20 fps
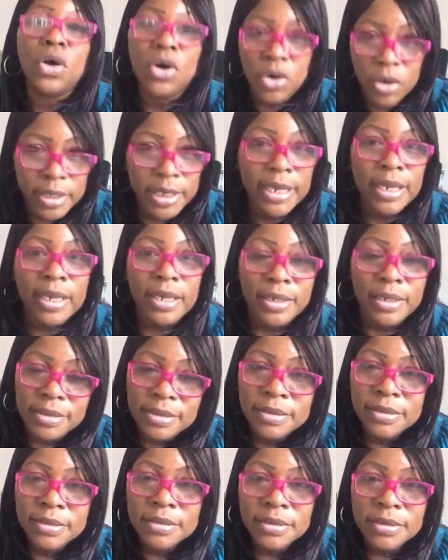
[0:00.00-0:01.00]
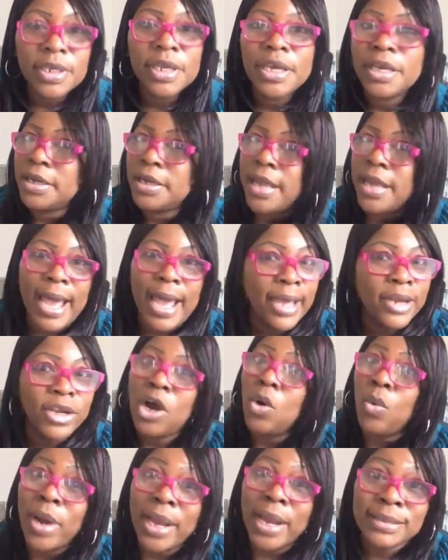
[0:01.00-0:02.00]
Oh, okay. Yeah, now I
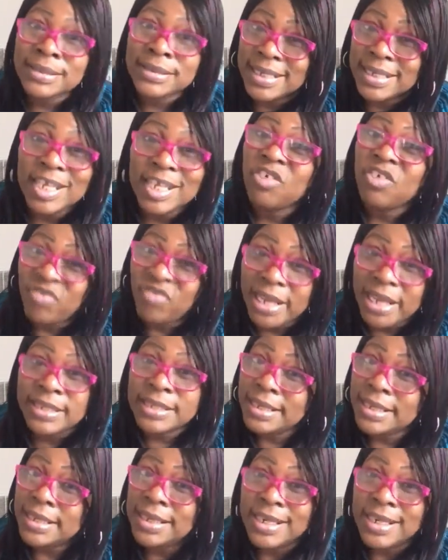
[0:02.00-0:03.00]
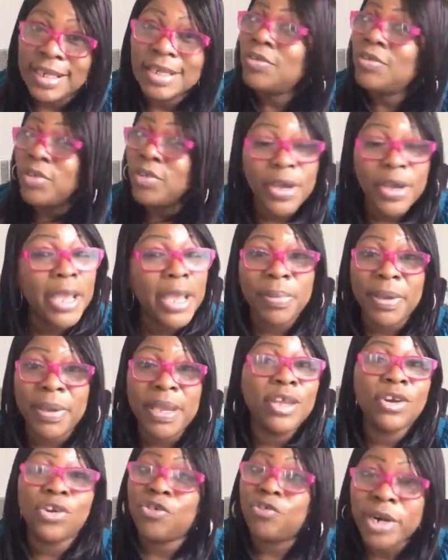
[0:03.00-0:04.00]
know ways to get evicted if you ain't
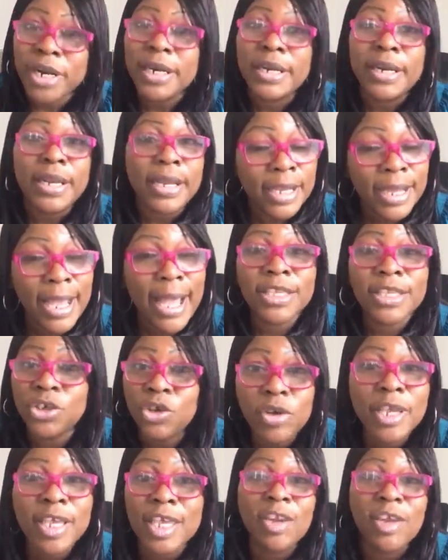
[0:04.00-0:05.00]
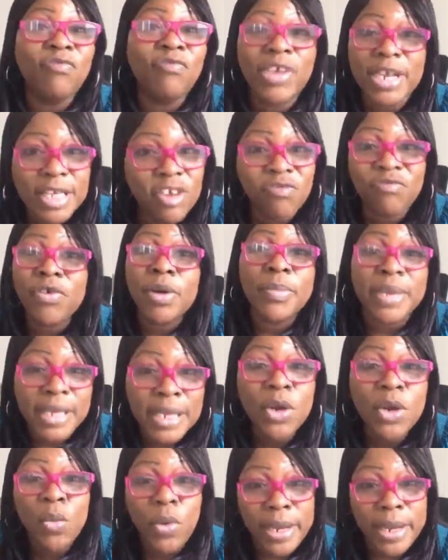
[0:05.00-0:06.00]
paying no rent now. You can get evicted from
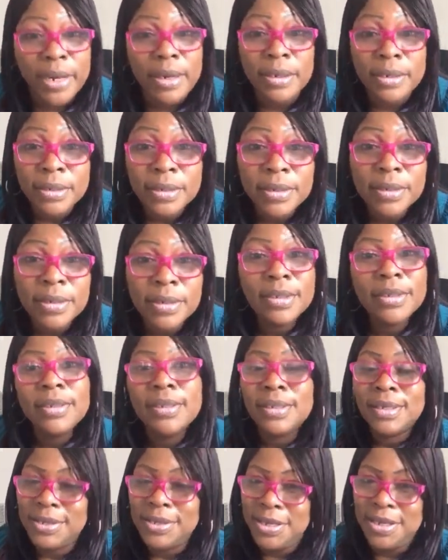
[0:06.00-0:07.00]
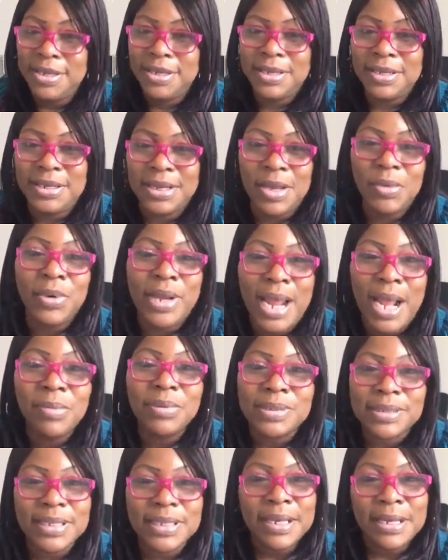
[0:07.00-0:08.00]
anywhere. That's what I
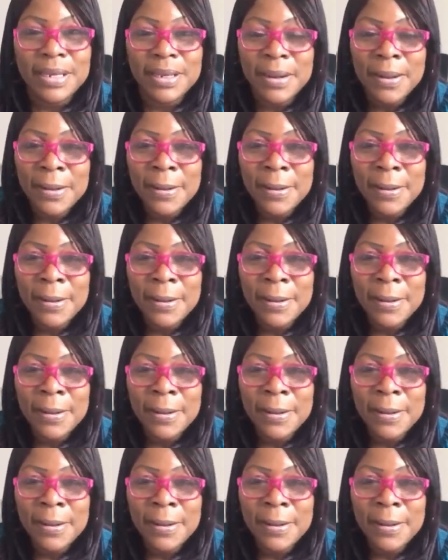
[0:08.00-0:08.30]
was saying.